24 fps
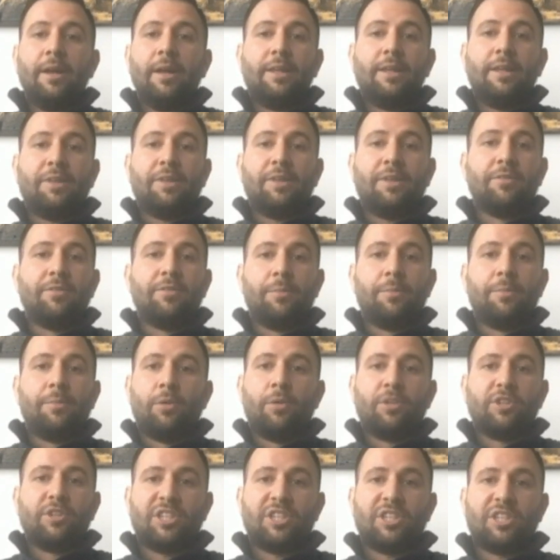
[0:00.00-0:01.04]
They've given up
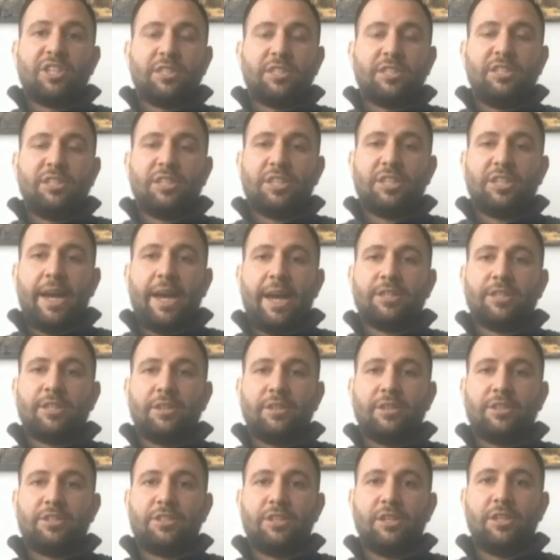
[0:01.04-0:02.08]
over 60 sacks on
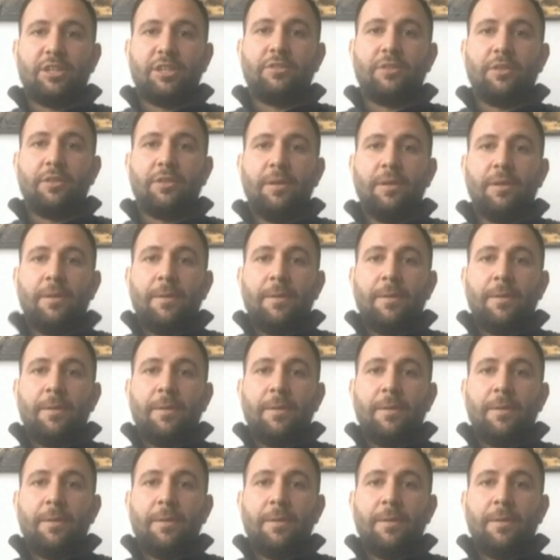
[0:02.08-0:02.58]
the season.